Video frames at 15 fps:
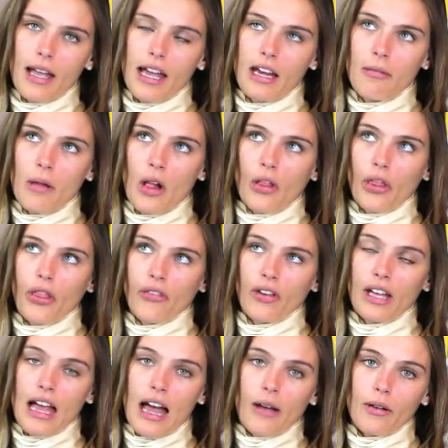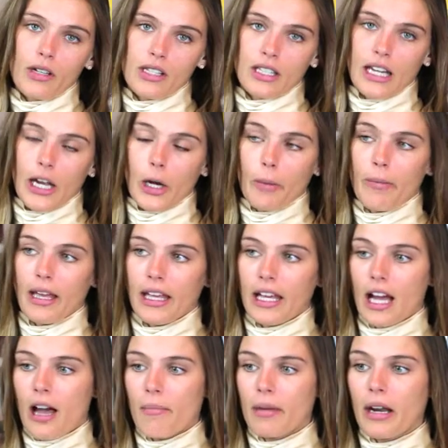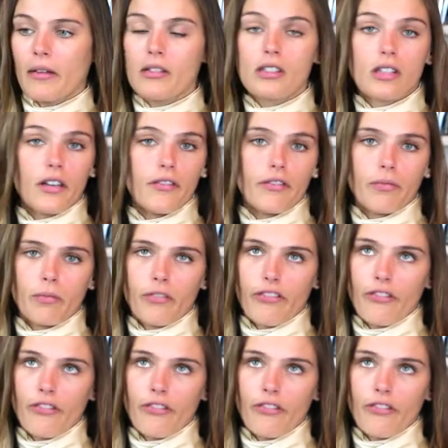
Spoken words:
I had about 3 hours in hair and makeup, and I was done